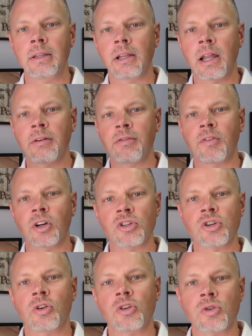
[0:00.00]
in the life of our
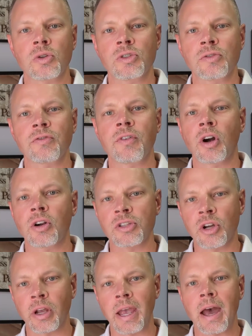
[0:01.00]
church as far
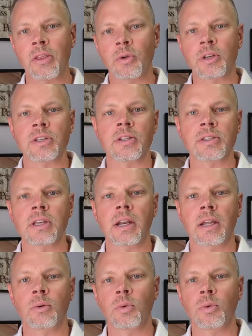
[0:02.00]
as our gatherings on Sunday,